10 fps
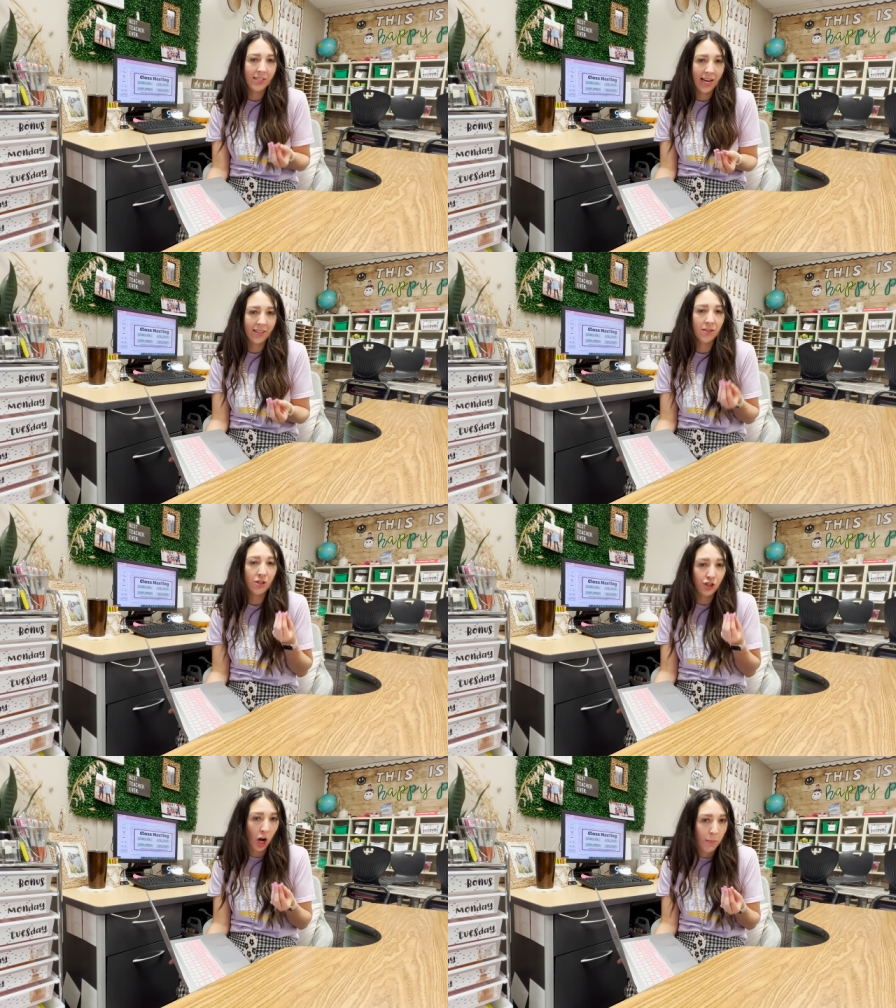desk
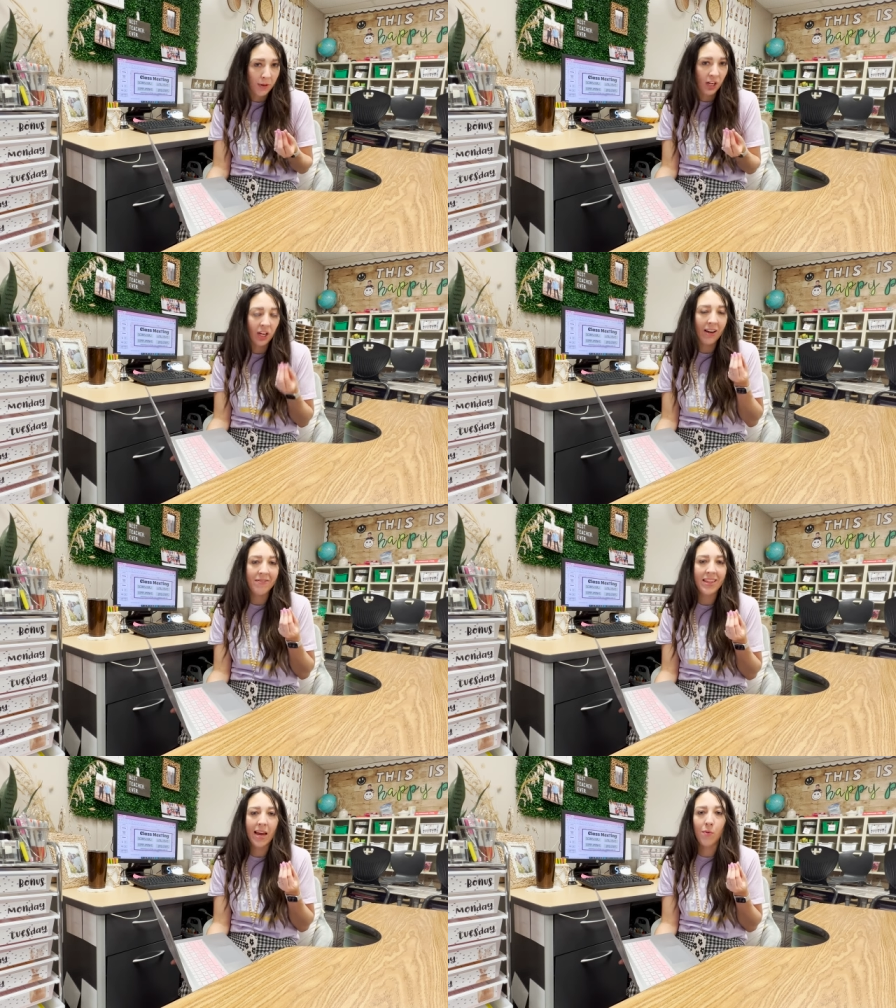sharpener if
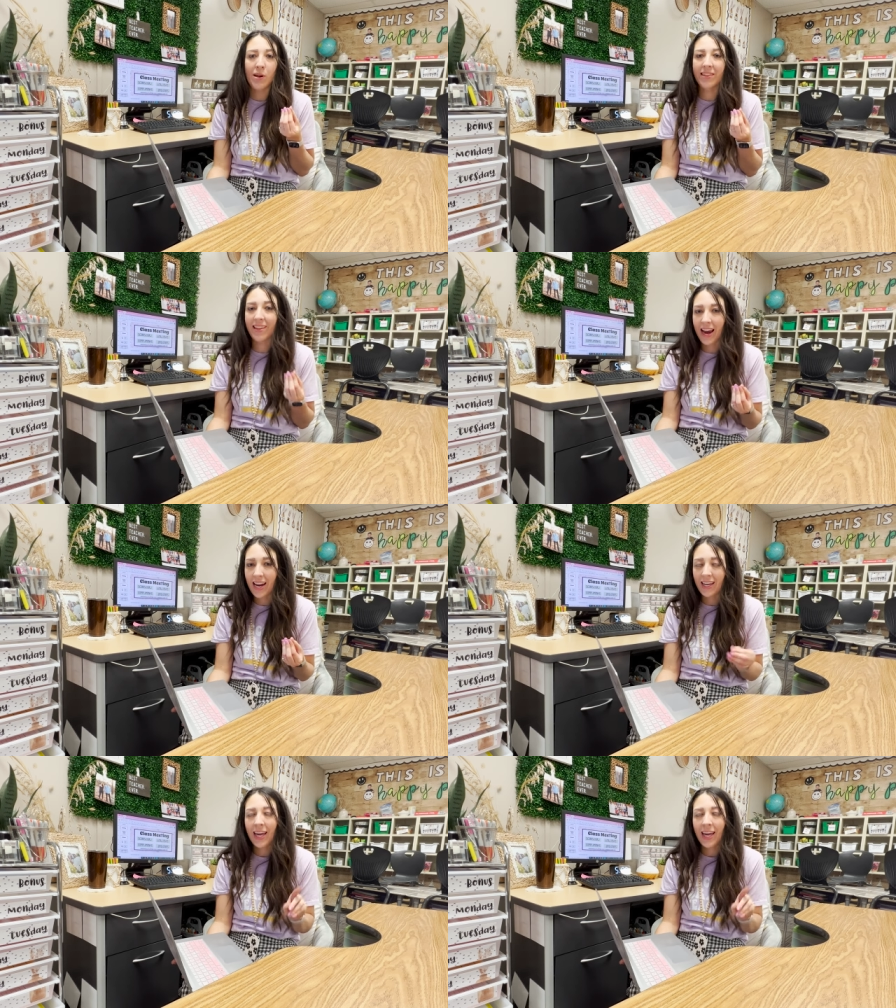they would like,